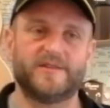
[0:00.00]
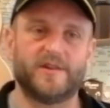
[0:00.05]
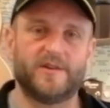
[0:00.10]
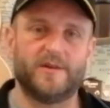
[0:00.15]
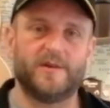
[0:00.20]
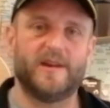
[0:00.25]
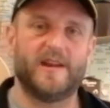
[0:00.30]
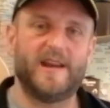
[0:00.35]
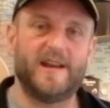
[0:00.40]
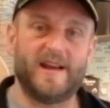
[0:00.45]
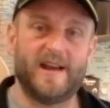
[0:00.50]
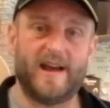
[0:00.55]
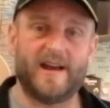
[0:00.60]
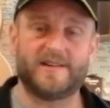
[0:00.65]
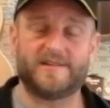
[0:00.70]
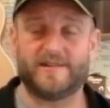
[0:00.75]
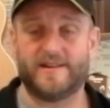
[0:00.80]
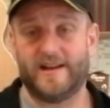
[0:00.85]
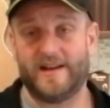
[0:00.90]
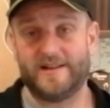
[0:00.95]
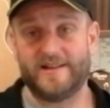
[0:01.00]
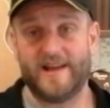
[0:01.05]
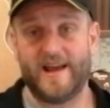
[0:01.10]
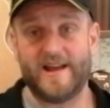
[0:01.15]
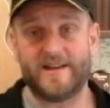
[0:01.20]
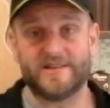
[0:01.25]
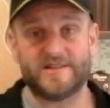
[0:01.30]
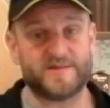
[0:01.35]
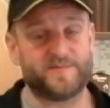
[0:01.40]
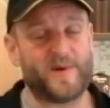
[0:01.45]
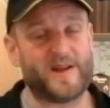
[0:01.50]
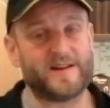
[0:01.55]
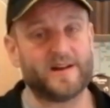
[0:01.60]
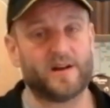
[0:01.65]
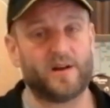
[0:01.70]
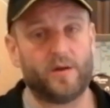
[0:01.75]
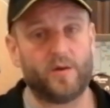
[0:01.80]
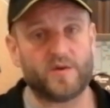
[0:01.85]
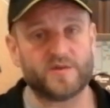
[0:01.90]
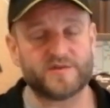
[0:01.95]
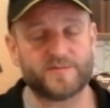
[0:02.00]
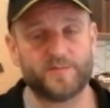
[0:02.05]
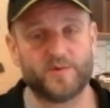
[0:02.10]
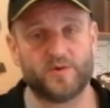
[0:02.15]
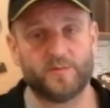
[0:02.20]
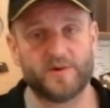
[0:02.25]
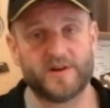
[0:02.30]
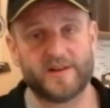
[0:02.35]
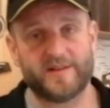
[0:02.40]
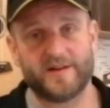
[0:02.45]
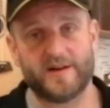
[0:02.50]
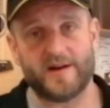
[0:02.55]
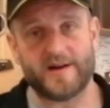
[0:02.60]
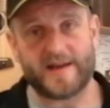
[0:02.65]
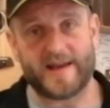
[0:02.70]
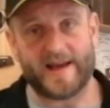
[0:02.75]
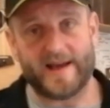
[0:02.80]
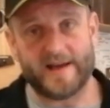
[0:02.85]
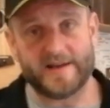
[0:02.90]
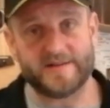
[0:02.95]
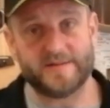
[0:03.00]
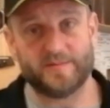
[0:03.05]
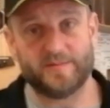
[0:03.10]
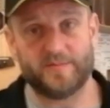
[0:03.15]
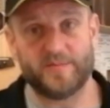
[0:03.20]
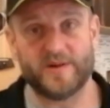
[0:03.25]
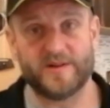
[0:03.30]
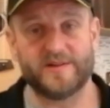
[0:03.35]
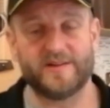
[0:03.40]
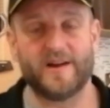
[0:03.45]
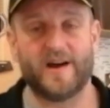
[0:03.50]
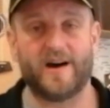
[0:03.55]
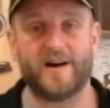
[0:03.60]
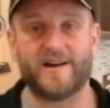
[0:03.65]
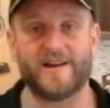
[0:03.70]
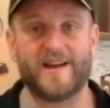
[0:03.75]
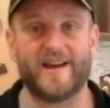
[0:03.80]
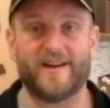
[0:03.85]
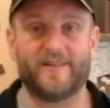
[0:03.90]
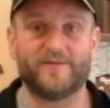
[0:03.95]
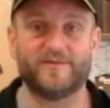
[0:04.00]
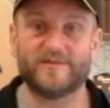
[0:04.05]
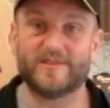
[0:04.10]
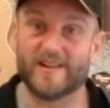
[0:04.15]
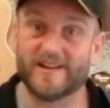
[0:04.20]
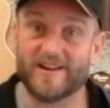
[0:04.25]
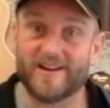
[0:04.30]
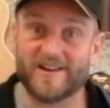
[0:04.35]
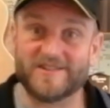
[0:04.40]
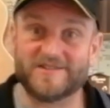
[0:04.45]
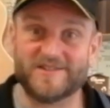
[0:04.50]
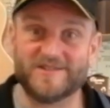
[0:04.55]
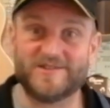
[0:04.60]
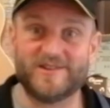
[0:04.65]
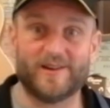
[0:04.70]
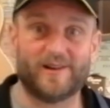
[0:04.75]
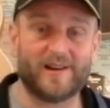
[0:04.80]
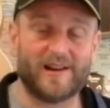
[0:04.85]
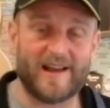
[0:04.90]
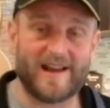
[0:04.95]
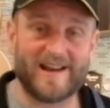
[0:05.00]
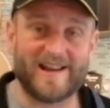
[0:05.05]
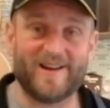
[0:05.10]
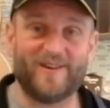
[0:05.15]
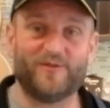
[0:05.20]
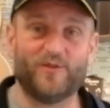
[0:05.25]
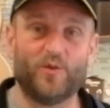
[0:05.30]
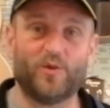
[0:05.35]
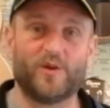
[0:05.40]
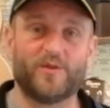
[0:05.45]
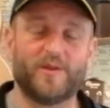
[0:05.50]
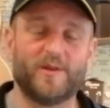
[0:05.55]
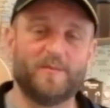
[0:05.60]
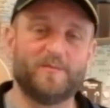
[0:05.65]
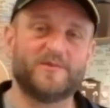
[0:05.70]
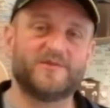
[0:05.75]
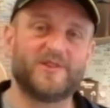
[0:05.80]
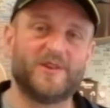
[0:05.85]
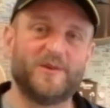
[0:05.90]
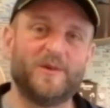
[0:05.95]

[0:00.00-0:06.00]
So he had, in the end, spent lots more money than I had, but I have the nicest ukulele of all of them.